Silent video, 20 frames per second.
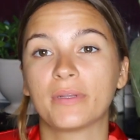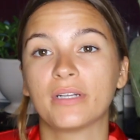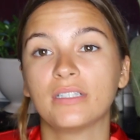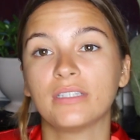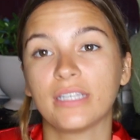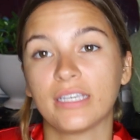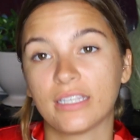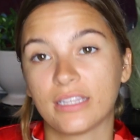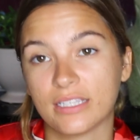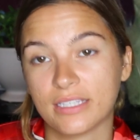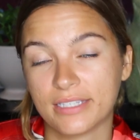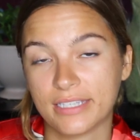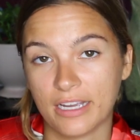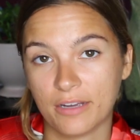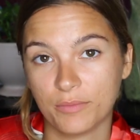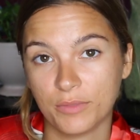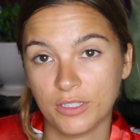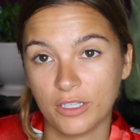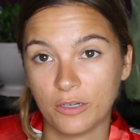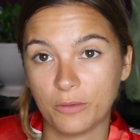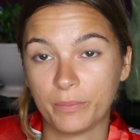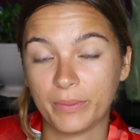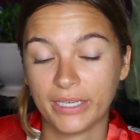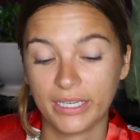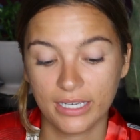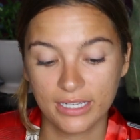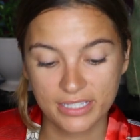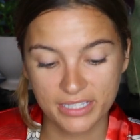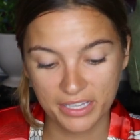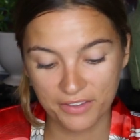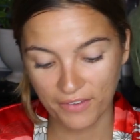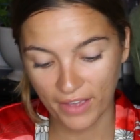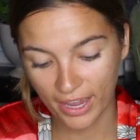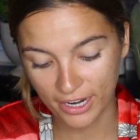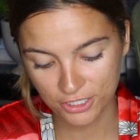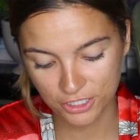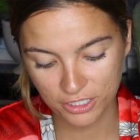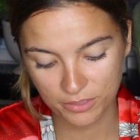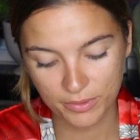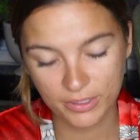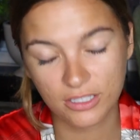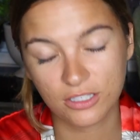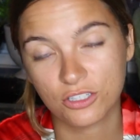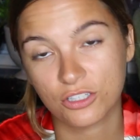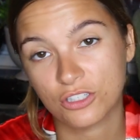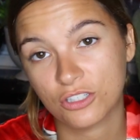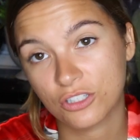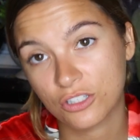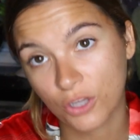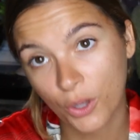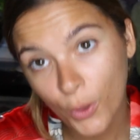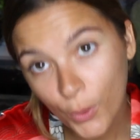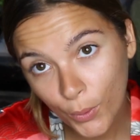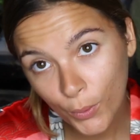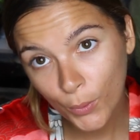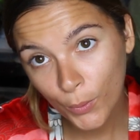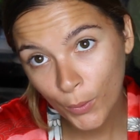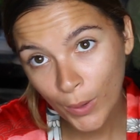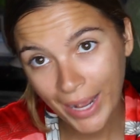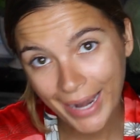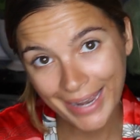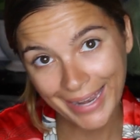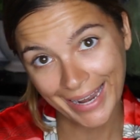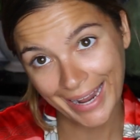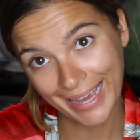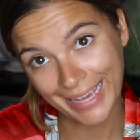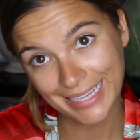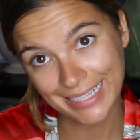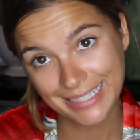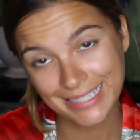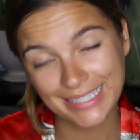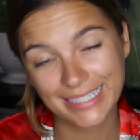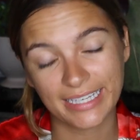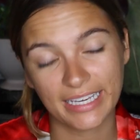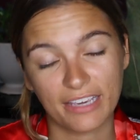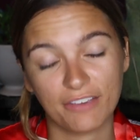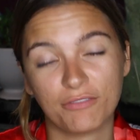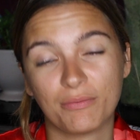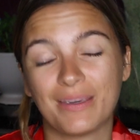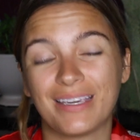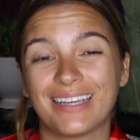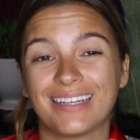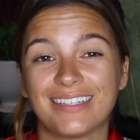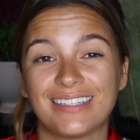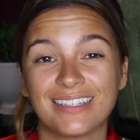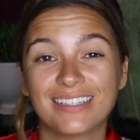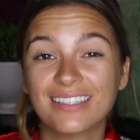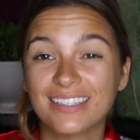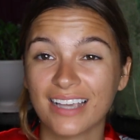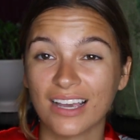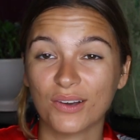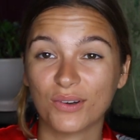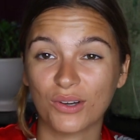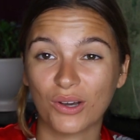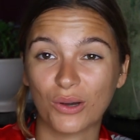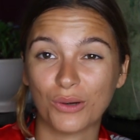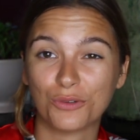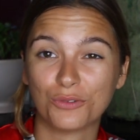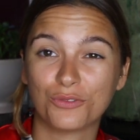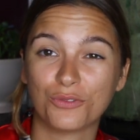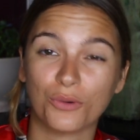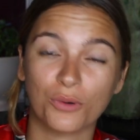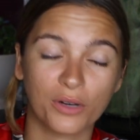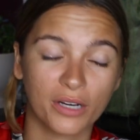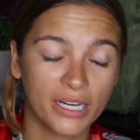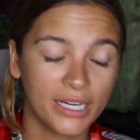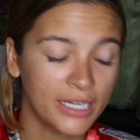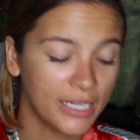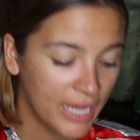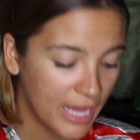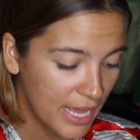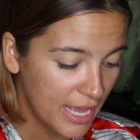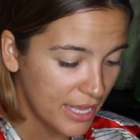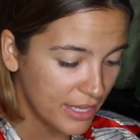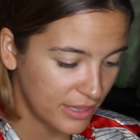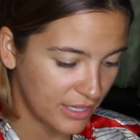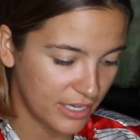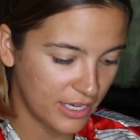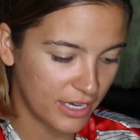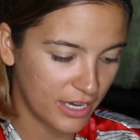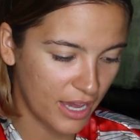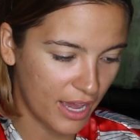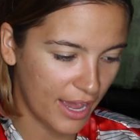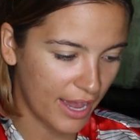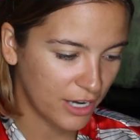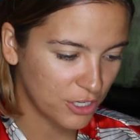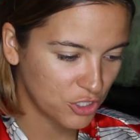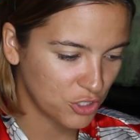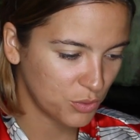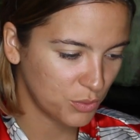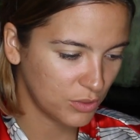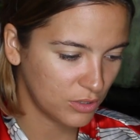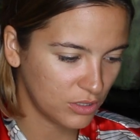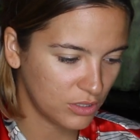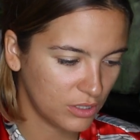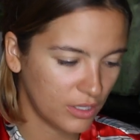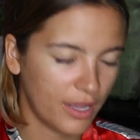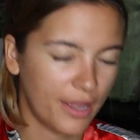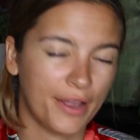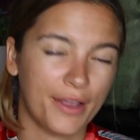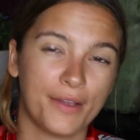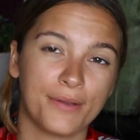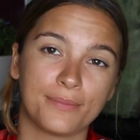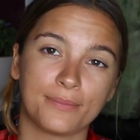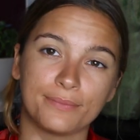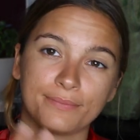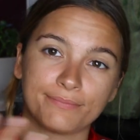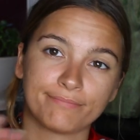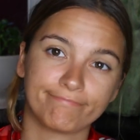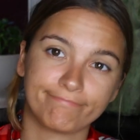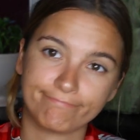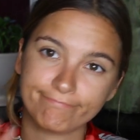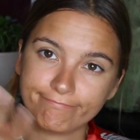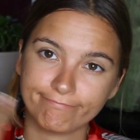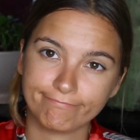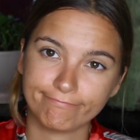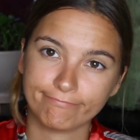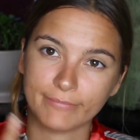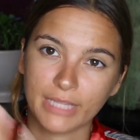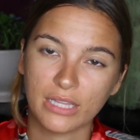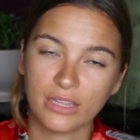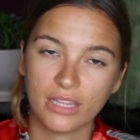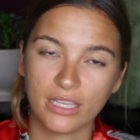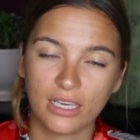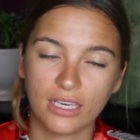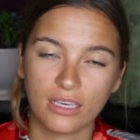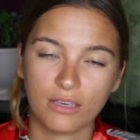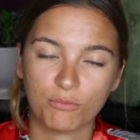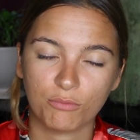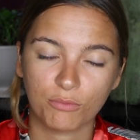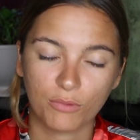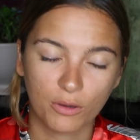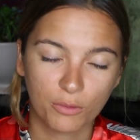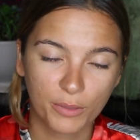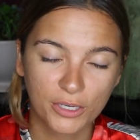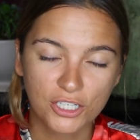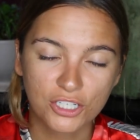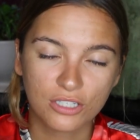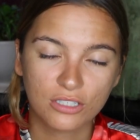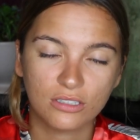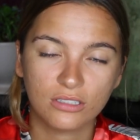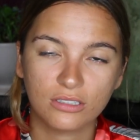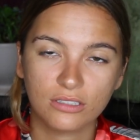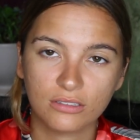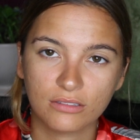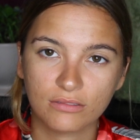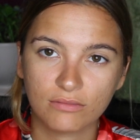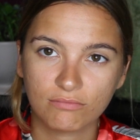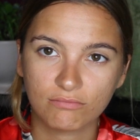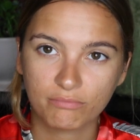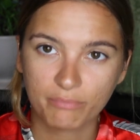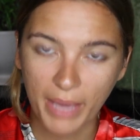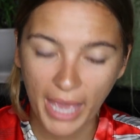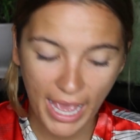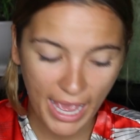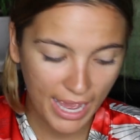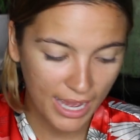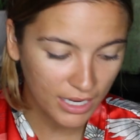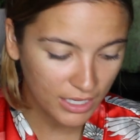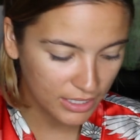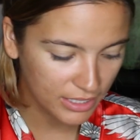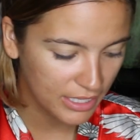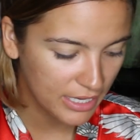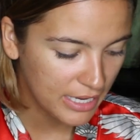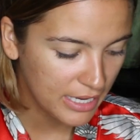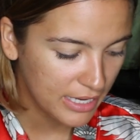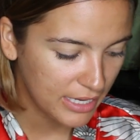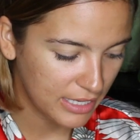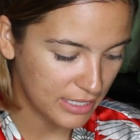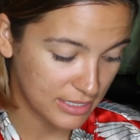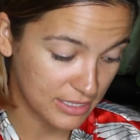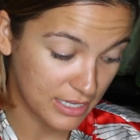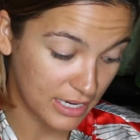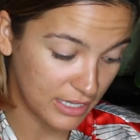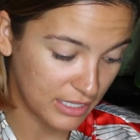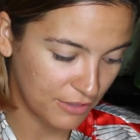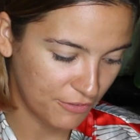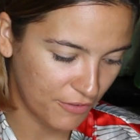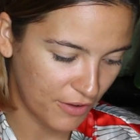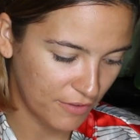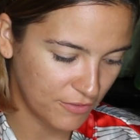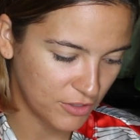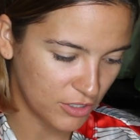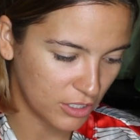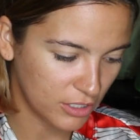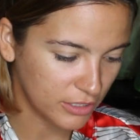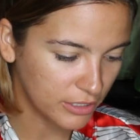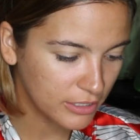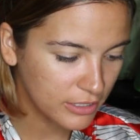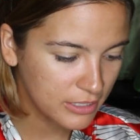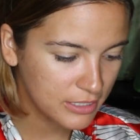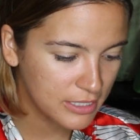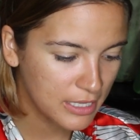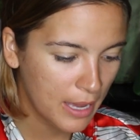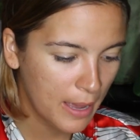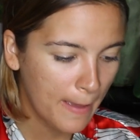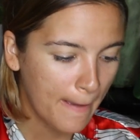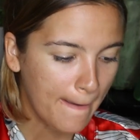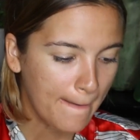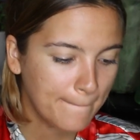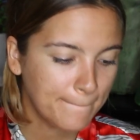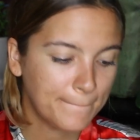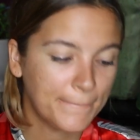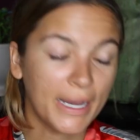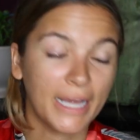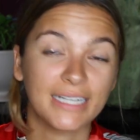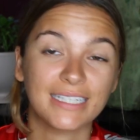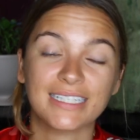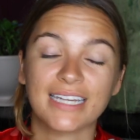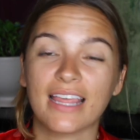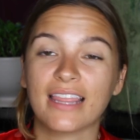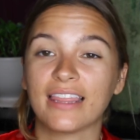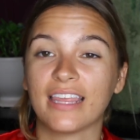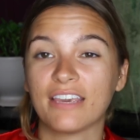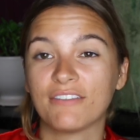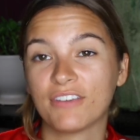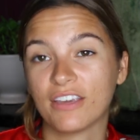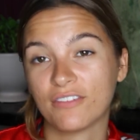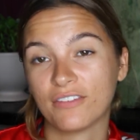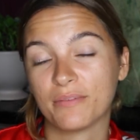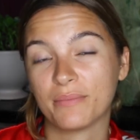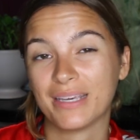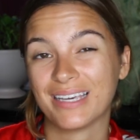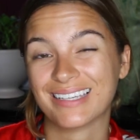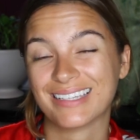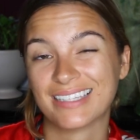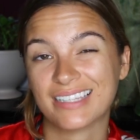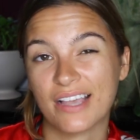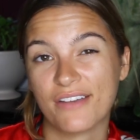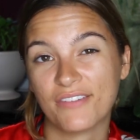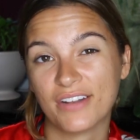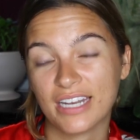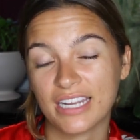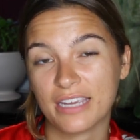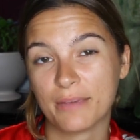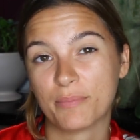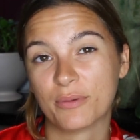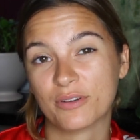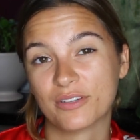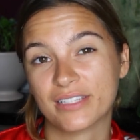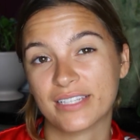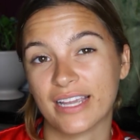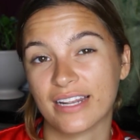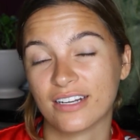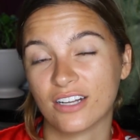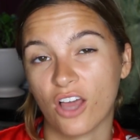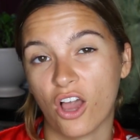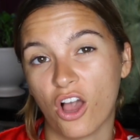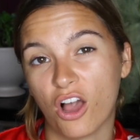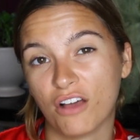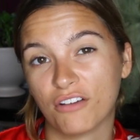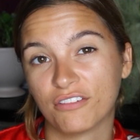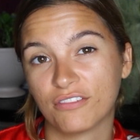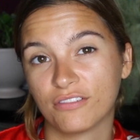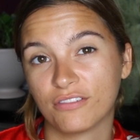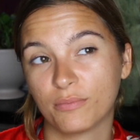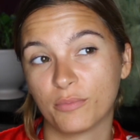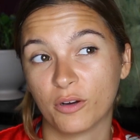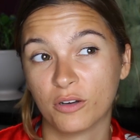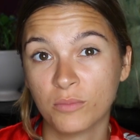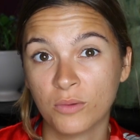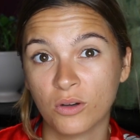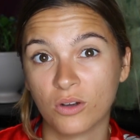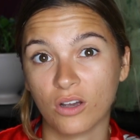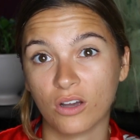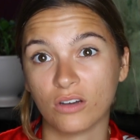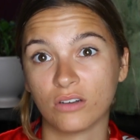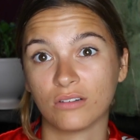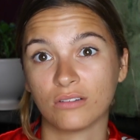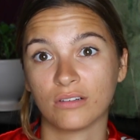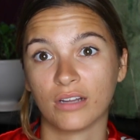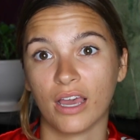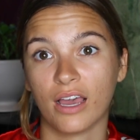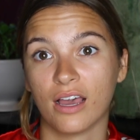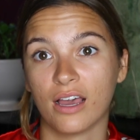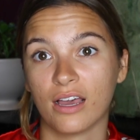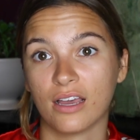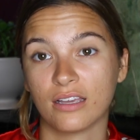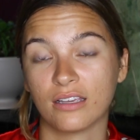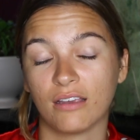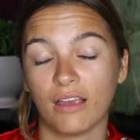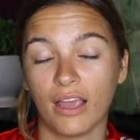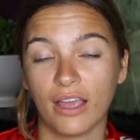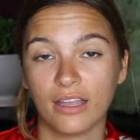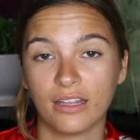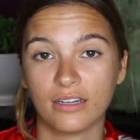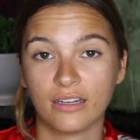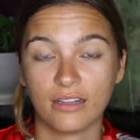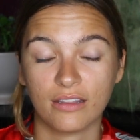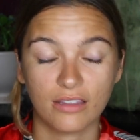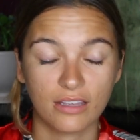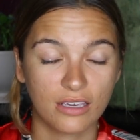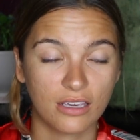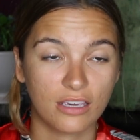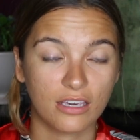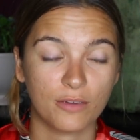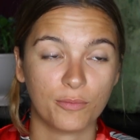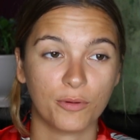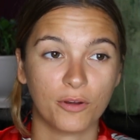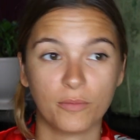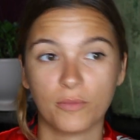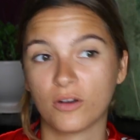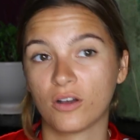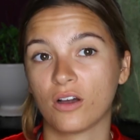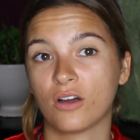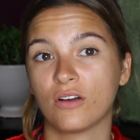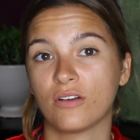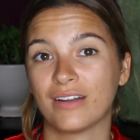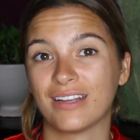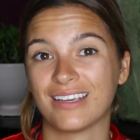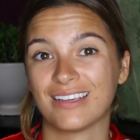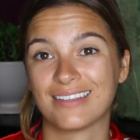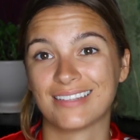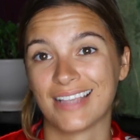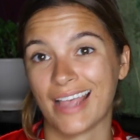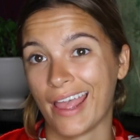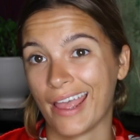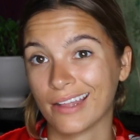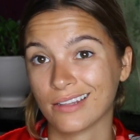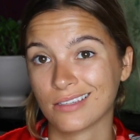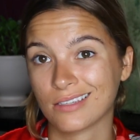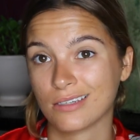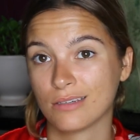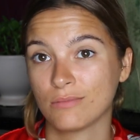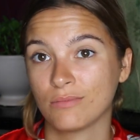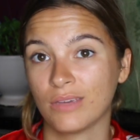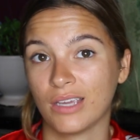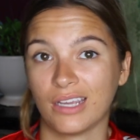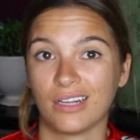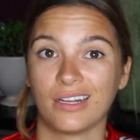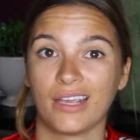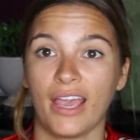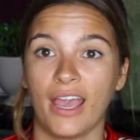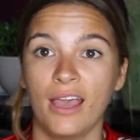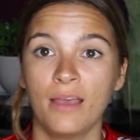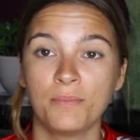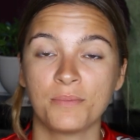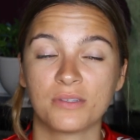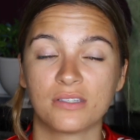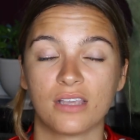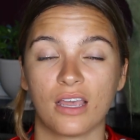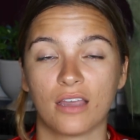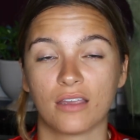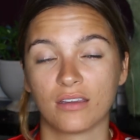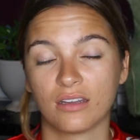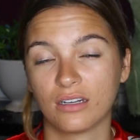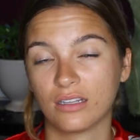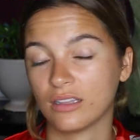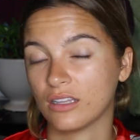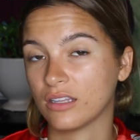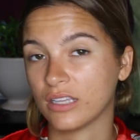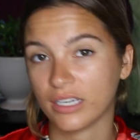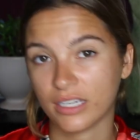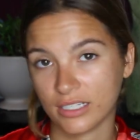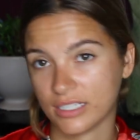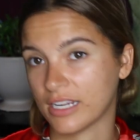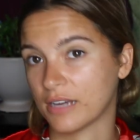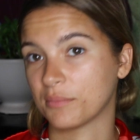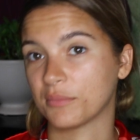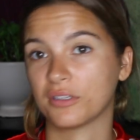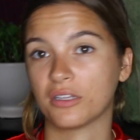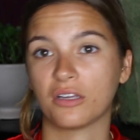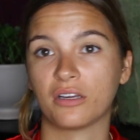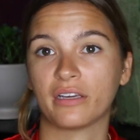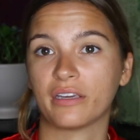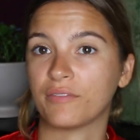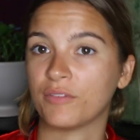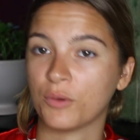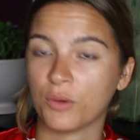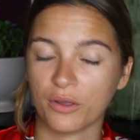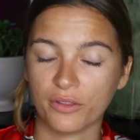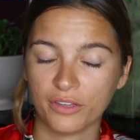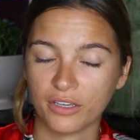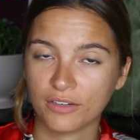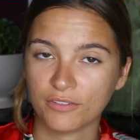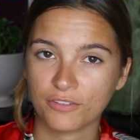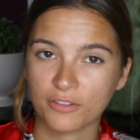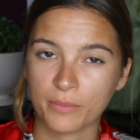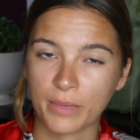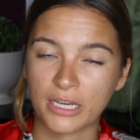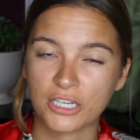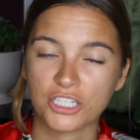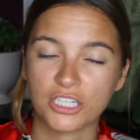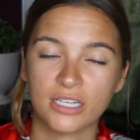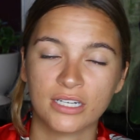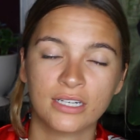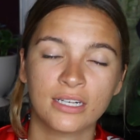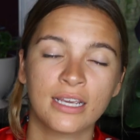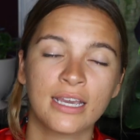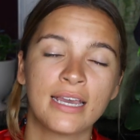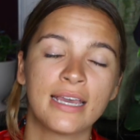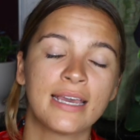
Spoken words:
going to link this down below because they've actually been so nice to give me a discount code for it. The actual, the original pack is $95, but they've given me a 70% off promo code. And the promo code is HANDSOME in caps. I'm going to link it down below. I'll give you all the information.